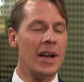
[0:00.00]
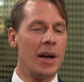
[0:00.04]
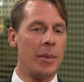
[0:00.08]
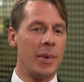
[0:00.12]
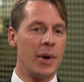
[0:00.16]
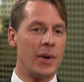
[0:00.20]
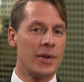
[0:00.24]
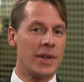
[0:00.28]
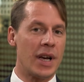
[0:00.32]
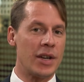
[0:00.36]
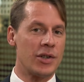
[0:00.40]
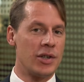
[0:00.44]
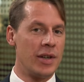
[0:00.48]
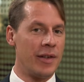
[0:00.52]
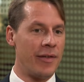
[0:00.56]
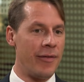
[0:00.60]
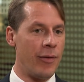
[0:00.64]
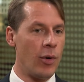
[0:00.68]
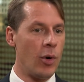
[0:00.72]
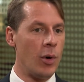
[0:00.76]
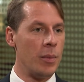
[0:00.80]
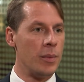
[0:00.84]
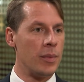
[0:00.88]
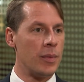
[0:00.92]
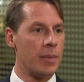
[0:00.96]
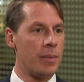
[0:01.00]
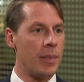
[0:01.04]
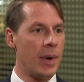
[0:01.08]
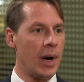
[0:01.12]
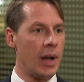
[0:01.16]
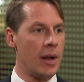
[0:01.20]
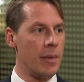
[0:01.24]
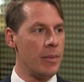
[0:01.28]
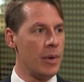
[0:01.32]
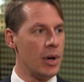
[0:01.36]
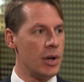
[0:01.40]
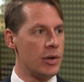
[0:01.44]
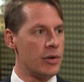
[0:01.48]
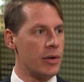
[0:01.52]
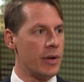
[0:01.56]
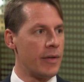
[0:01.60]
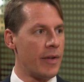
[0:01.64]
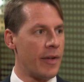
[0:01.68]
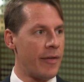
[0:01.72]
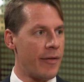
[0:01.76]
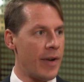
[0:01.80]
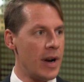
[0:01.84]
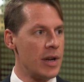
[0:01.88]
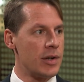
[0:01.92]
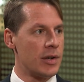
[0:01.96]
But it was actually formed by the merger of
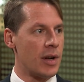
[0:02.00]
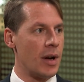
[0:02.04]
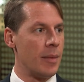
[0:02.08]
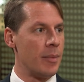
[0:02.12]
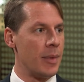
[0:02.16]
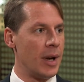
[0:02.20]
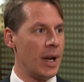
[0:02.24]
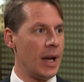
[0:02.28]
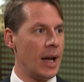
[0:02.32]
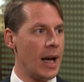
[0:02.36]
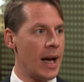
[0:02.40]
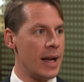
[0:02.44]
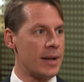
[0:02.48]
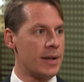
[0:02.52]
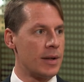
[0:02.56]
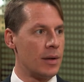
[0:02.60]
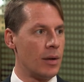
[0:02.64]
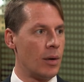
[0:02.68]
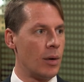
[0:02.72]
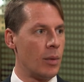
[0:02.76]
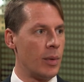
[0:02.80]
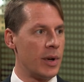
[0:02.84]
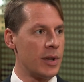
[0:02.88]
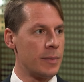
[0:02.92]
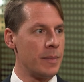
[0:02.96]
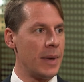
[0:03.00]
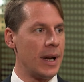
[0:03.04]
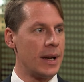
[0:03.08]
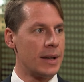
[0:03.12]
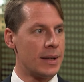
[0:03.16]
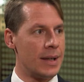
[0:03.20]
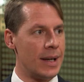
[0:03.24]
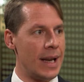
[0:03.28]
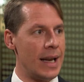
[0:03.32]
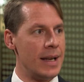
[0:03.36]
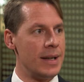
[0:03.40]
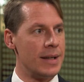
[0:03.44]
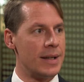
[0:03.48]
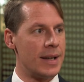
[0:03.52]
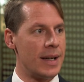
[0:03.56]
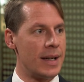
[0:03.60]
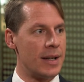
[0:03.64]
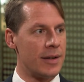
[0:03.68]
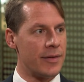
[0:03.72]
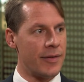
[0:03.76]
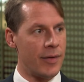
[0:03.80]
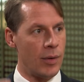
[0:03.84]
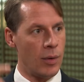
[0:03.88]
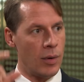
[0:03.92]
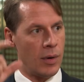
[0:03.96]
a French company, Essilor, which makes
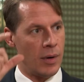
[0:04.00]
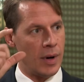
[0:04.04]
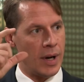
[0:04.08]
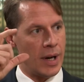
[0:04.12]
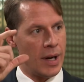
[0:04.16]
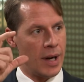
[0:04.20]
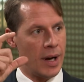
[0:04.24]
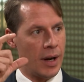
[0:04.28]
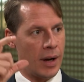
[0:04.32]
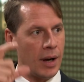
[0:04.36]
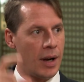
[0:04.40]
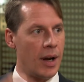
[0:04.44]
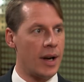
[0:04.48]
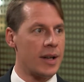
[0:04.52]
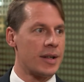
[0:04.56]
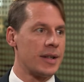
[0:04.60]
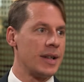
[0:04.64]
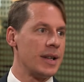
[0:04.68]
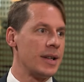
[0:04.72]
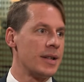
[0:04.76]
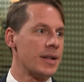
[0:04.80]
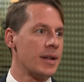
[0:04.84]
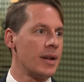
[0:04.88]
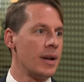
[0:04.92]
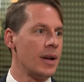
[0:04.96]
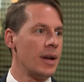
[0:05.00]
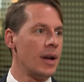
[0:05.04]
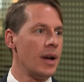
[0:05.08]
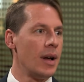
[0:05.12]
lenses for glasses,